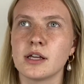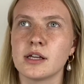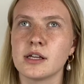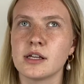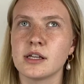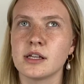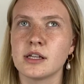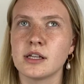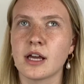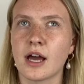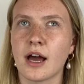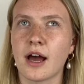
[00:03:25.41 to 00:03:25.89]

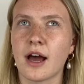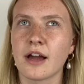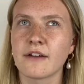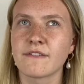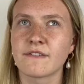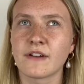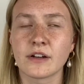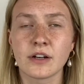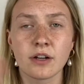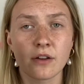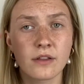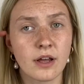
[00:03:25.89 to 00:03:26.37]
yeah, I
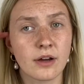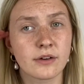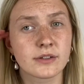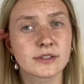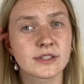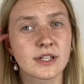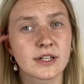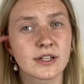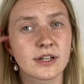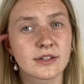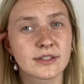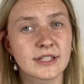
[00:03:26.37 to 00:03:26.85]
found out that I was
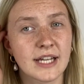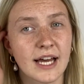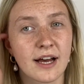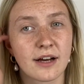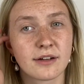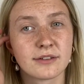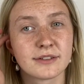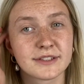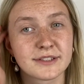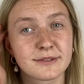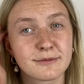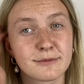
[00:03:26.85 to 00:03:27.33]
going to go
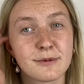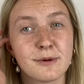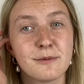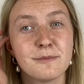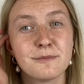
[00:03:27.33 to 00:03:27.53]
down, so my